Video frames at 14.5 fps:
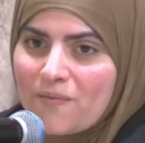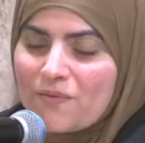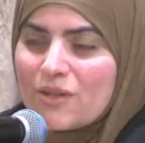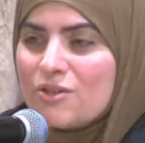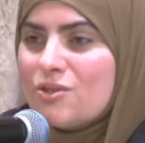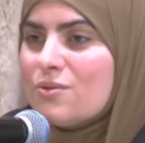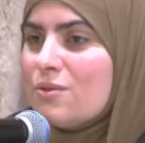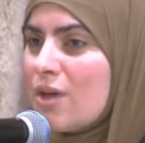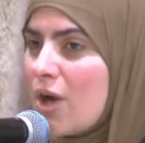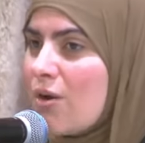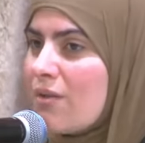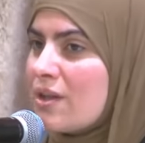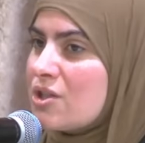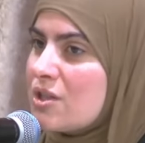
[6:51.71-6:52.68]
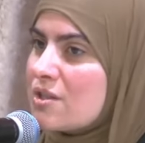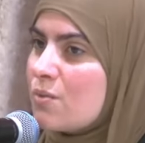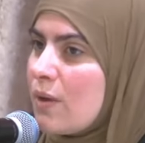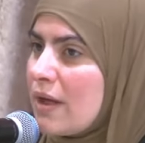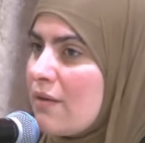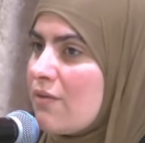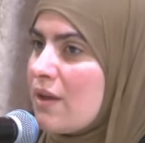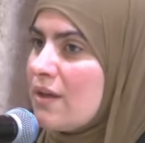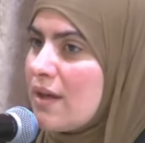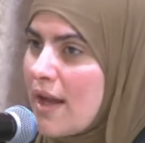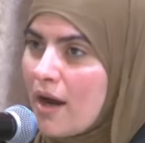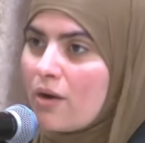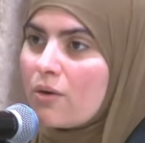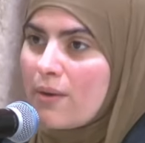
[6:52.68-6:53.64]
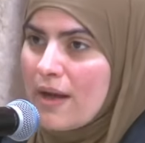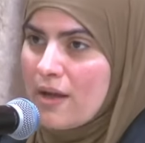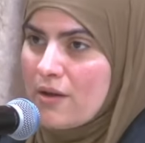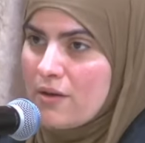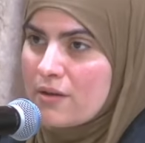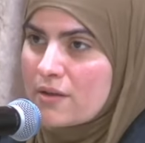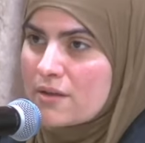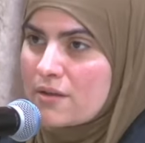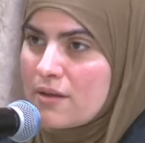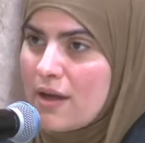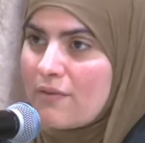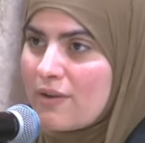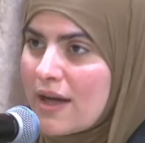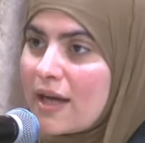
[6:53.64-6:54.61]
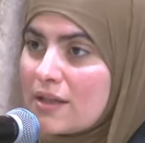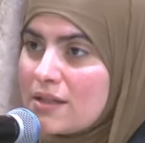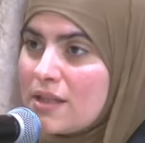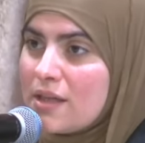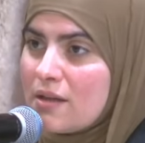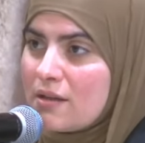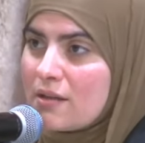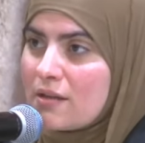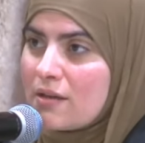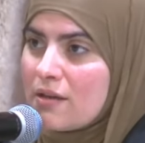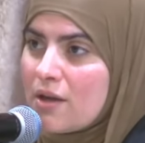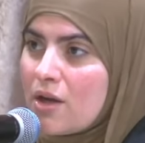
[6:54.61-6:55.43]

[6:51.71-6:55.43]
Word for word: Did you know that she's one of the narrators of a hadith